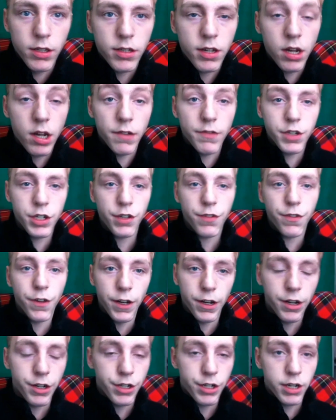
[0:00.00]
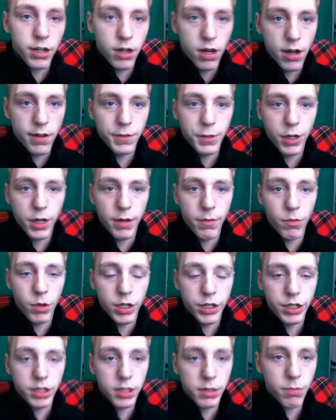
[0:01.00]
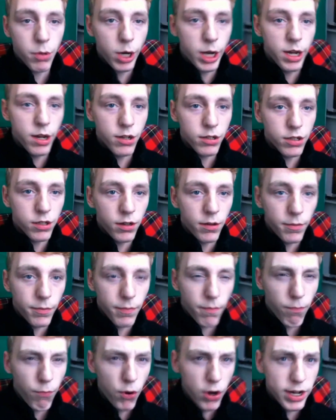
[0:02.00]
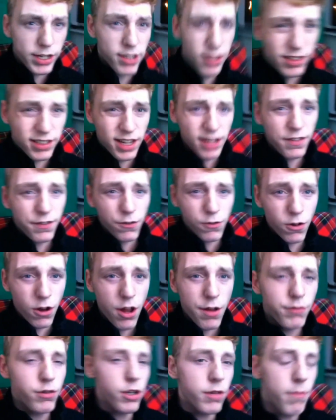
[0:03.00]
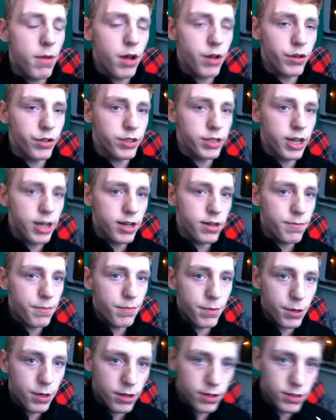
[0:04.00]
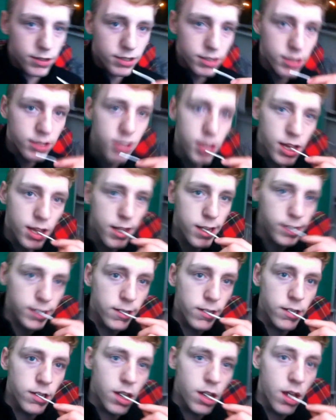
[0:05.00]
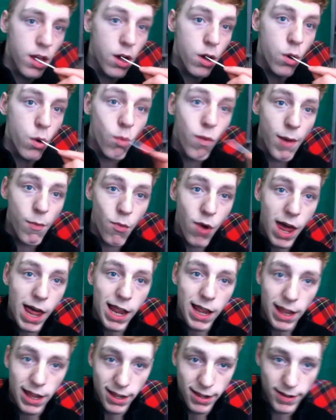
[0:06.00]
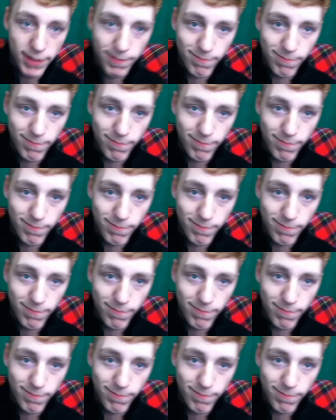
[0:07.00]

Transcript: So I've just finished a live stream, which is pretty awesome. Pretty successful live stream, I'd say, because all went well.